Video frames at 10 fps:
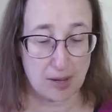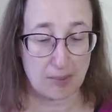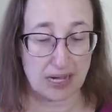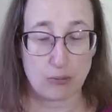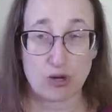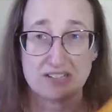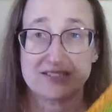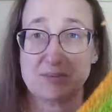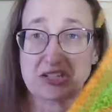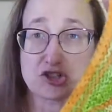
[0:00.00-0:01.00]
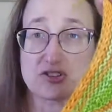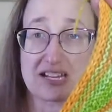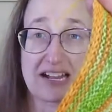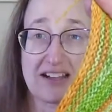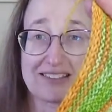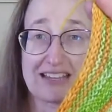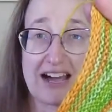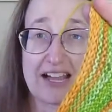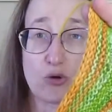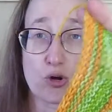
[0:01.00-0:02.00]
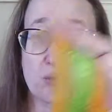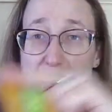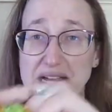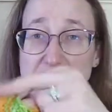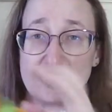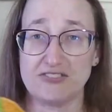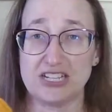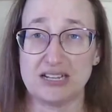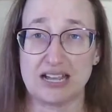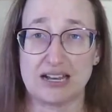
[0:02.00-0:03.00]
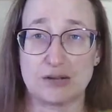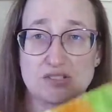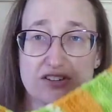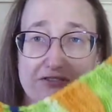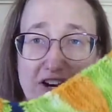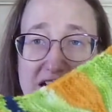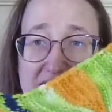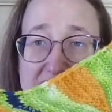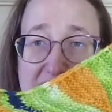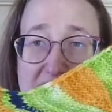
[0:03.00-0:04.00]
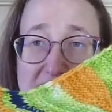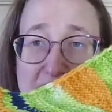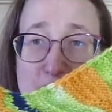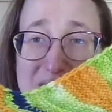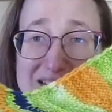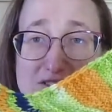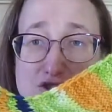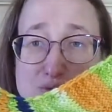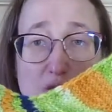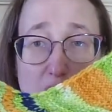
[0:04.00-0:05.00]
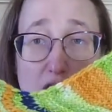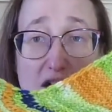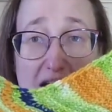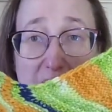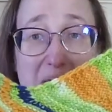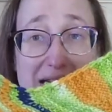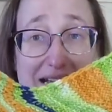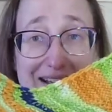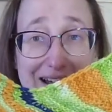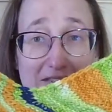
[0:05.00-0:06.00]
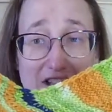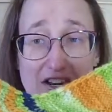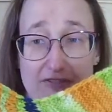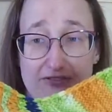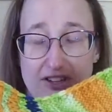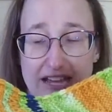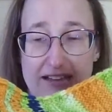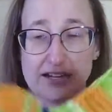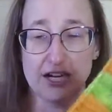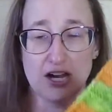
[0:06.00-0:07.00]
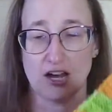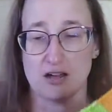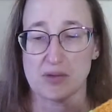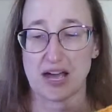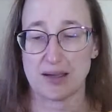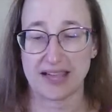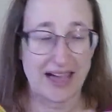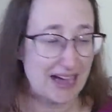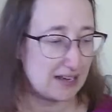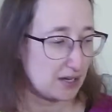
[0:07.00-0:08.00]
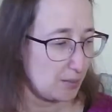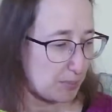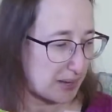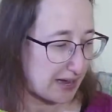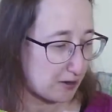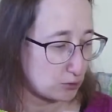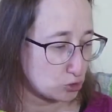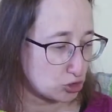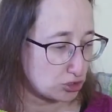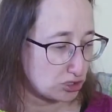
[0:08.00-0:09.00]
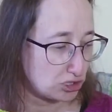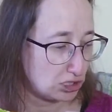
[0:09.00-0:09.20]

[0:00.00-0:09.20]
but I wanted to make sure that I got the I-cord bind off in, and I was afraid that if I waited too long, I might not have enough for that. I had about